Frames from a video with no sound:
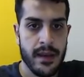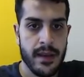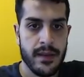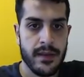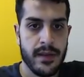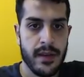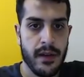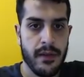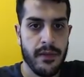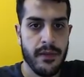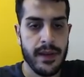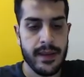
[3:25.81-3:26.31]

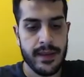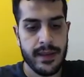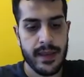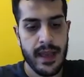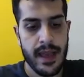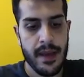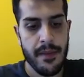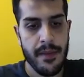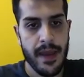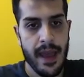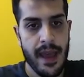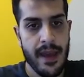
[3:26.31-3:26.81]
so we
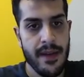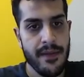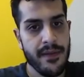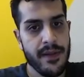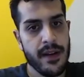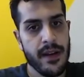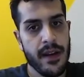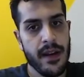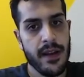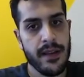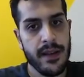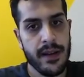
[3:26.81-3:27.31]
sum
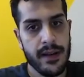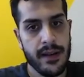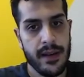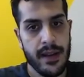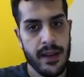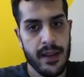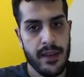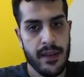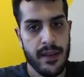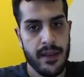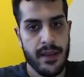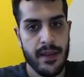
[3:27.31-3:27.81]
every other
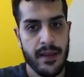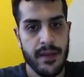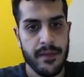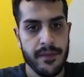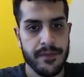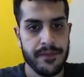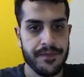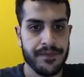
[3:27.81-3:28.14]
digit.